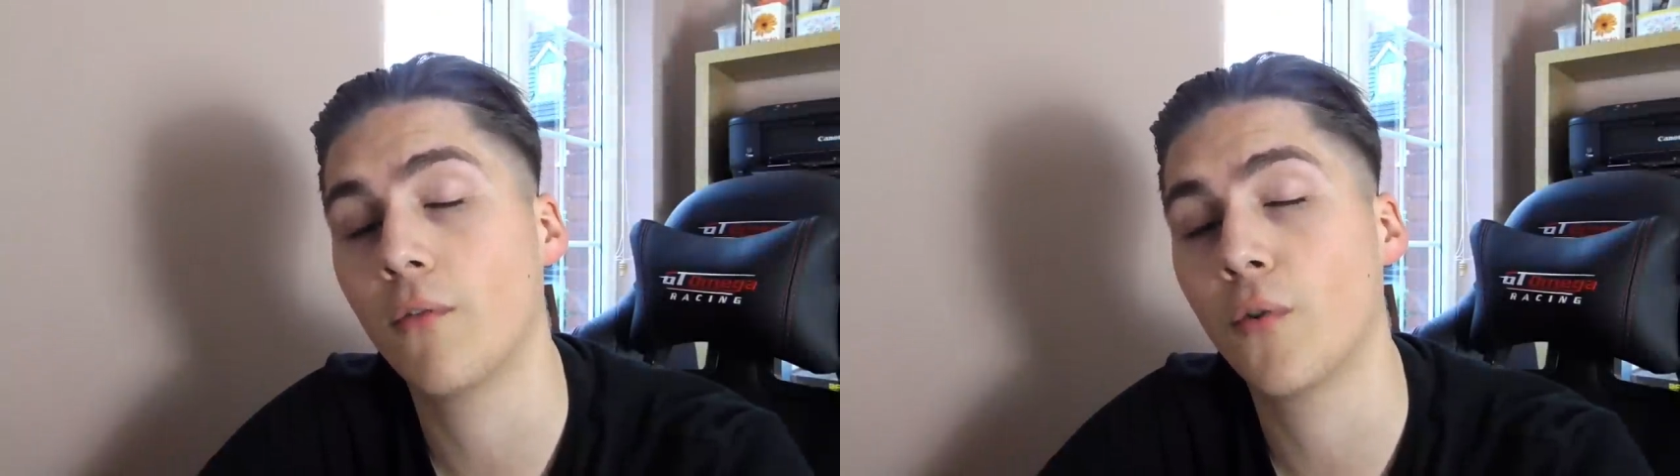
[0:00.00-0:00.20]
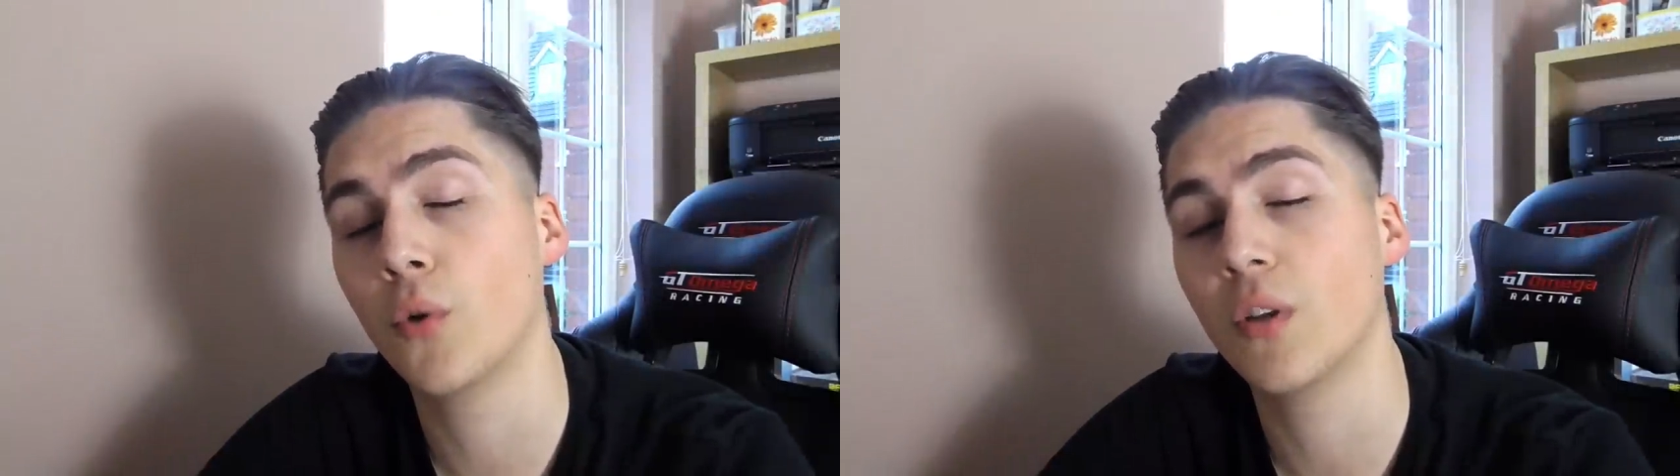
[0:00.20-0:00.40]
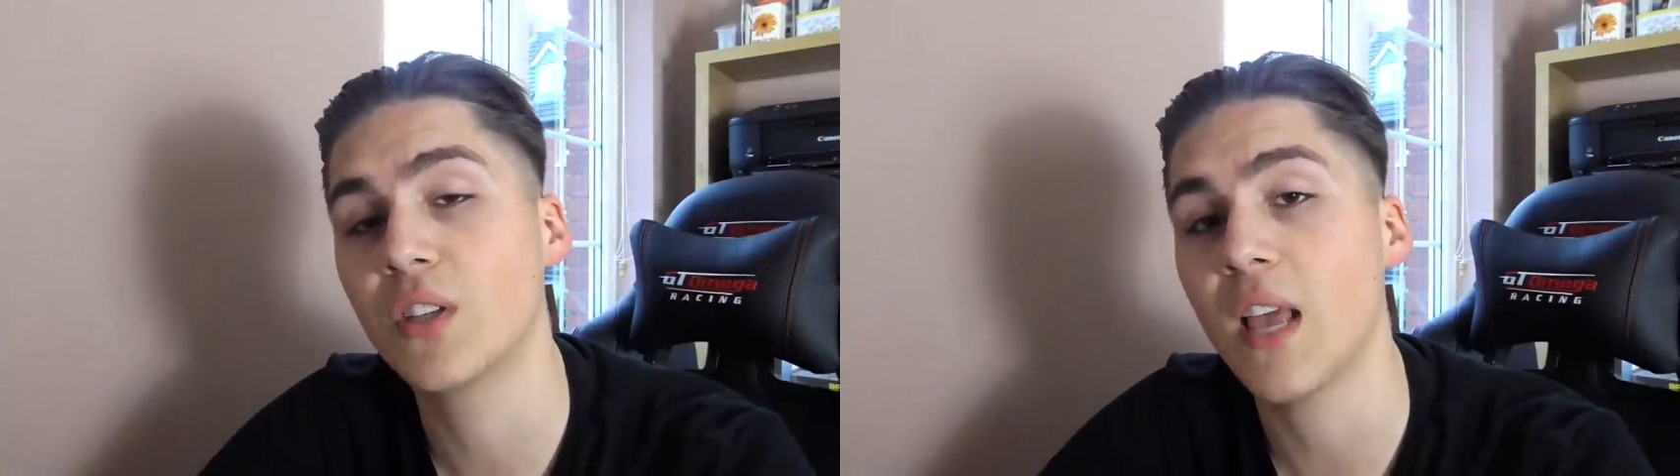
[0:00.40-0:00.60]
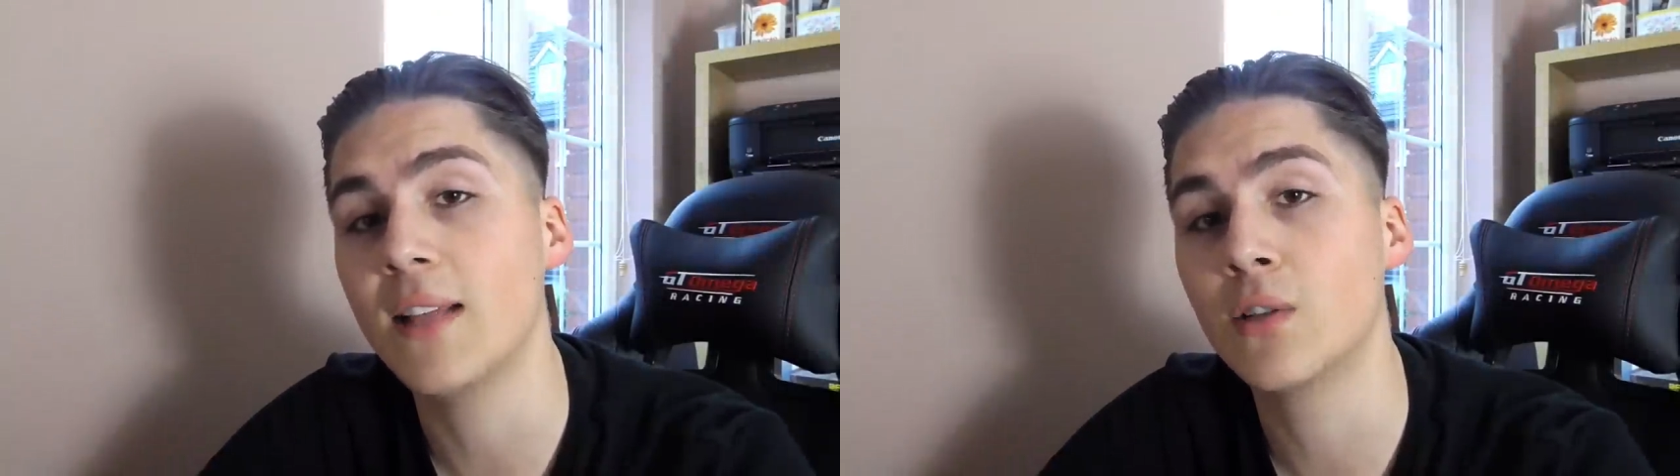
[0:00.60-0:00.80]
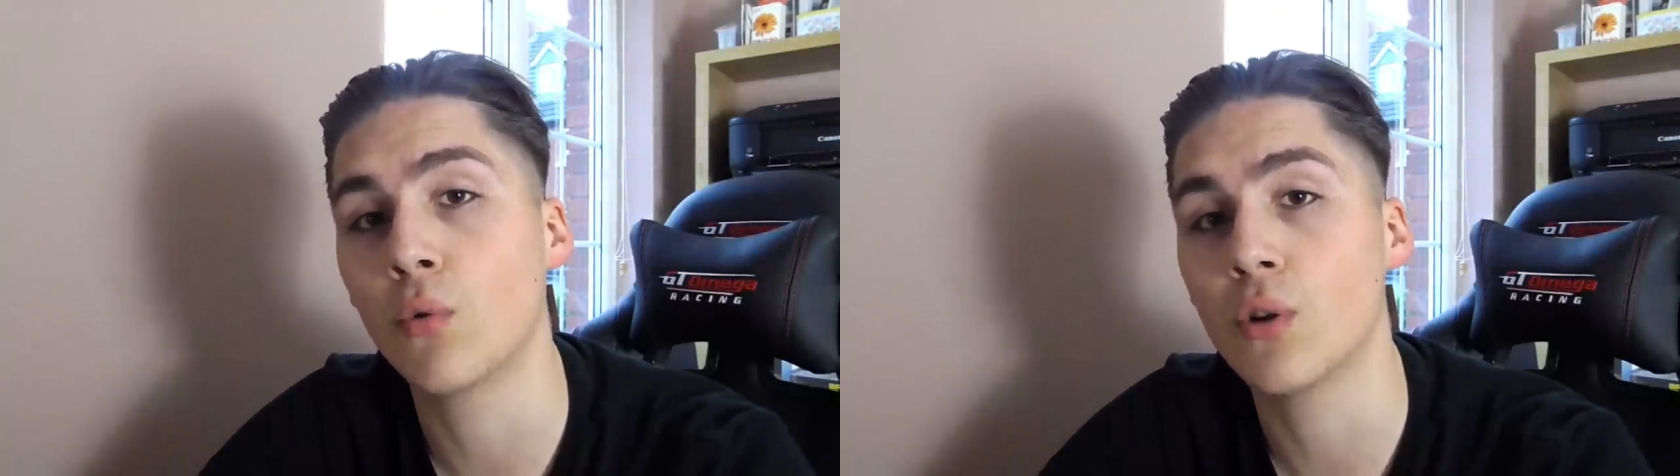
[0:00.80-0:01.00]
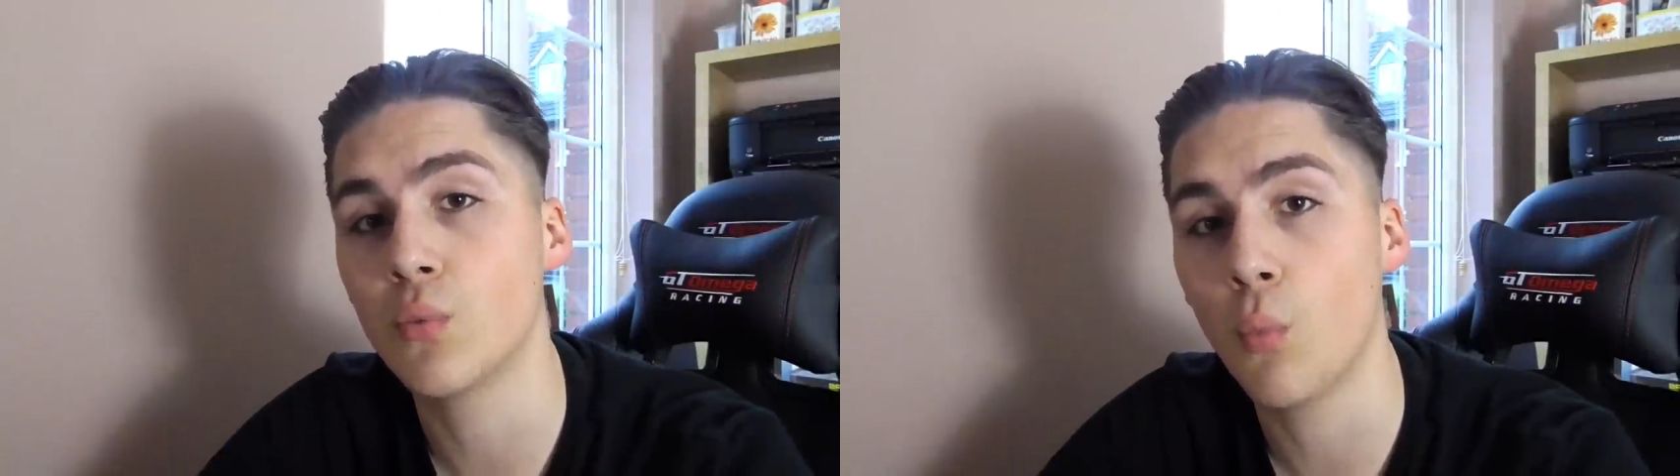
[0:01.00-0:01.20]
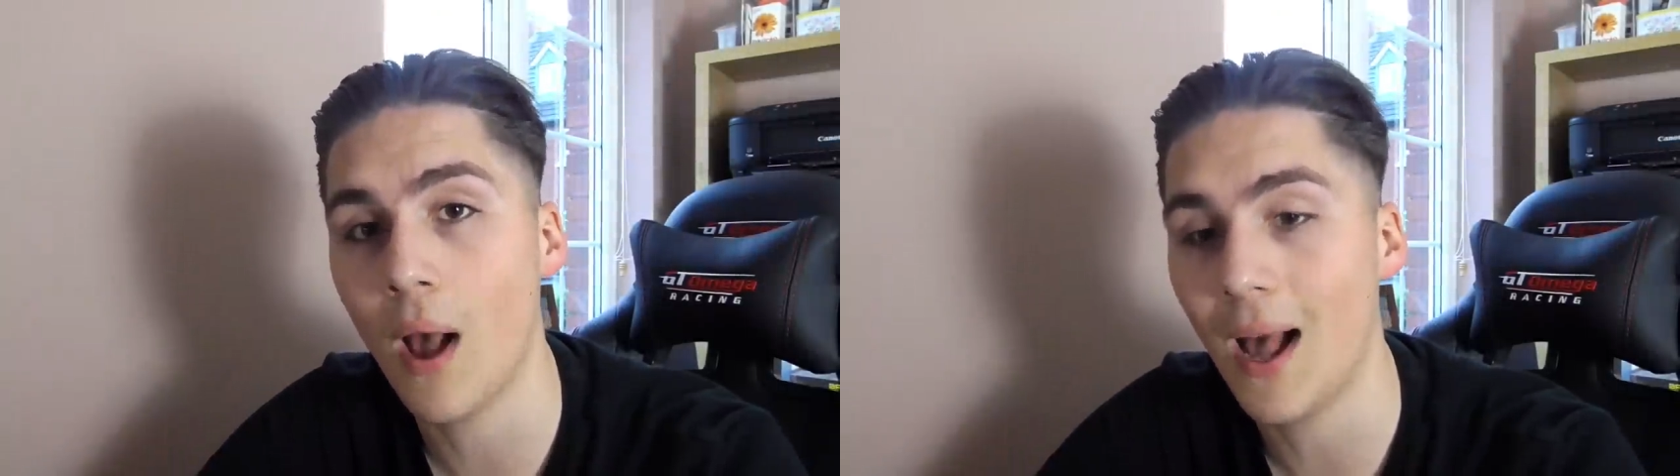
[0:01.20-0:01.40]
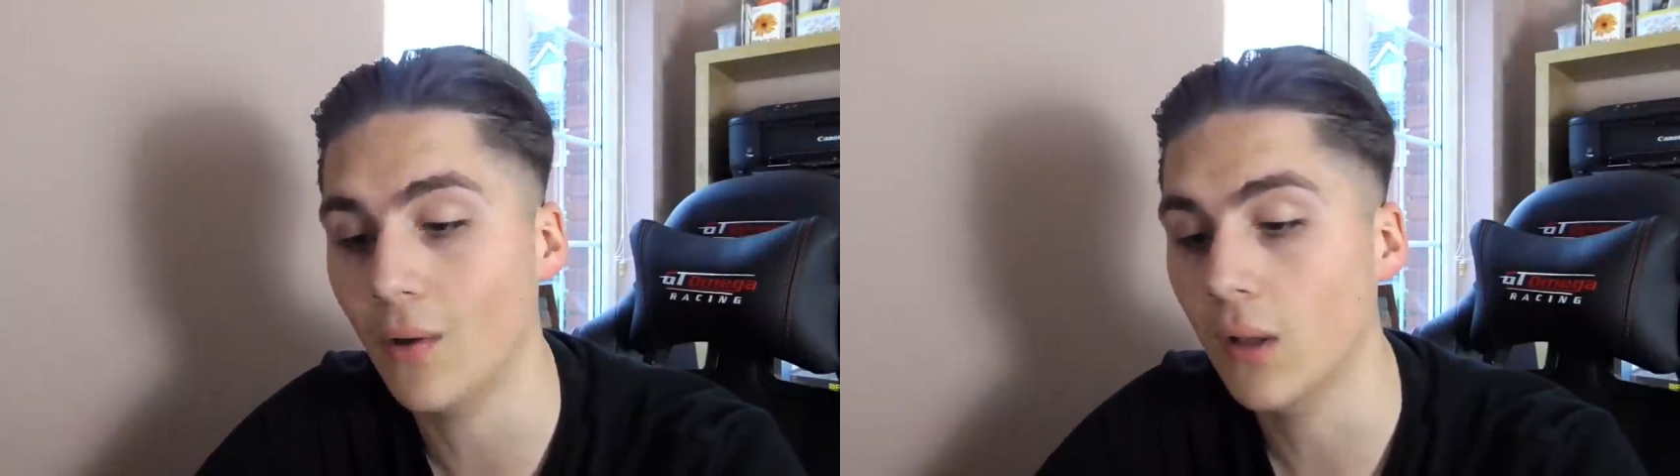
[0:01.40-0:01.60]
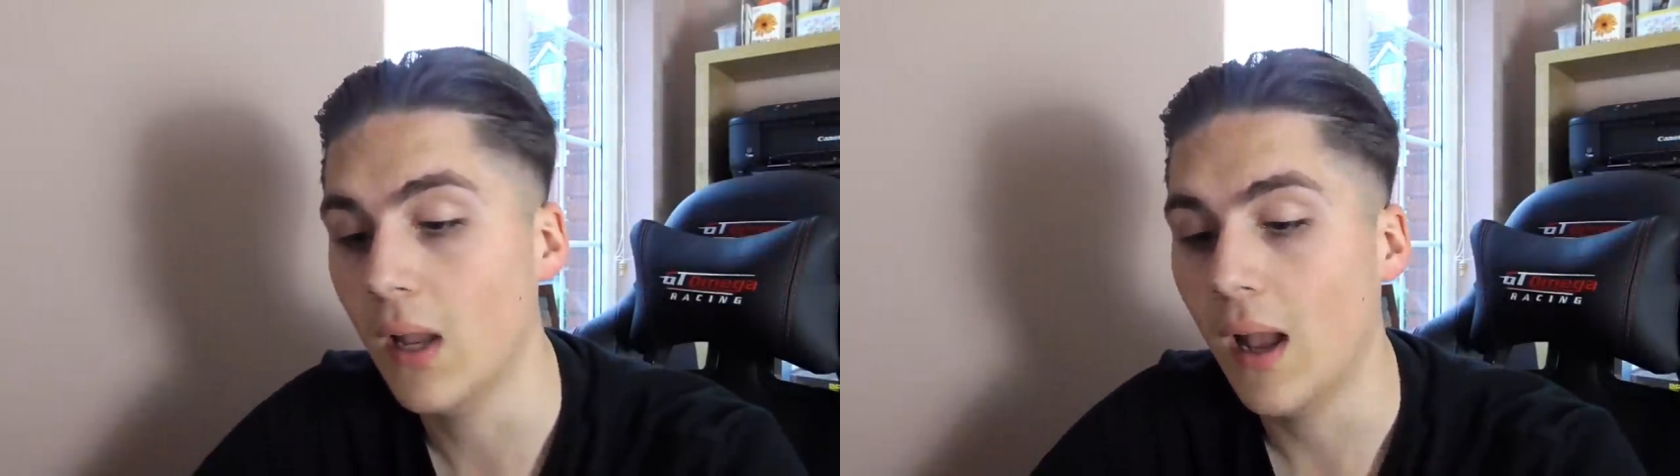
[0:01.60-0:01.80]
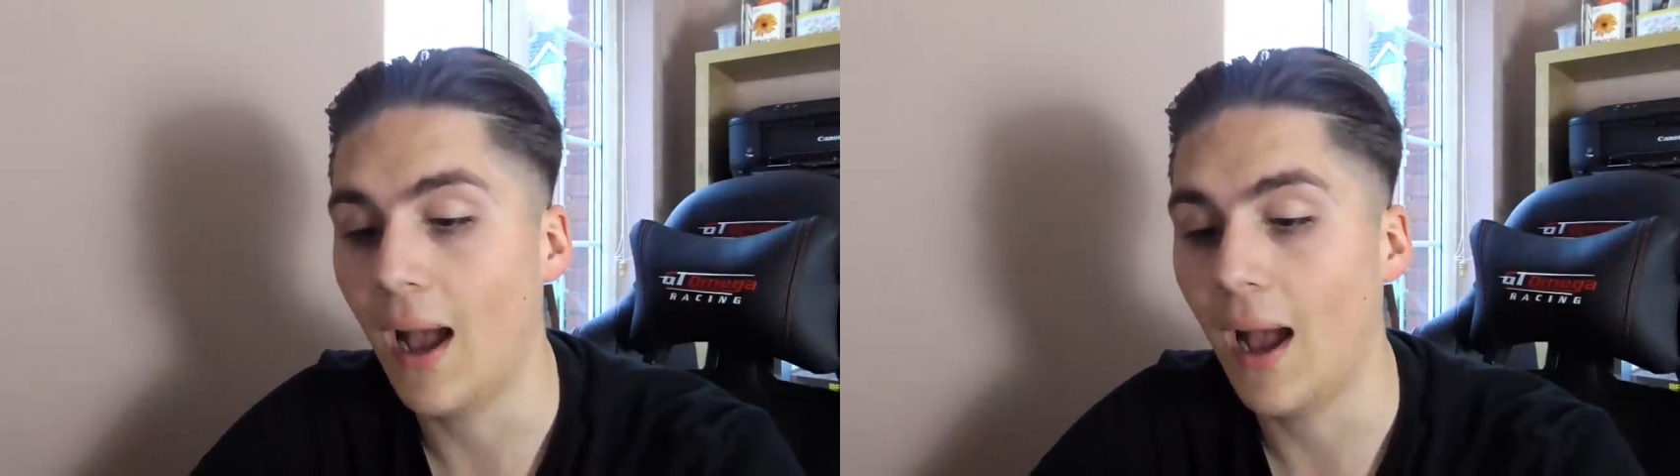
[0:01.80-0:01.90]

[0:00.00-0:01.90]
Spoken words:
through the centre as well.